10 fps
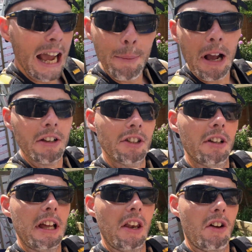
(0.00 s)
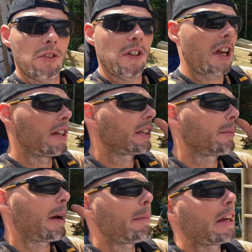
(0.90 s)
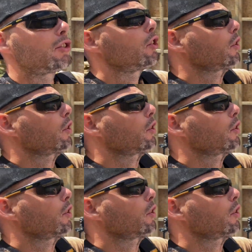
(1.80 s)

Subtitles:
we go. So that last video you said about making sure you got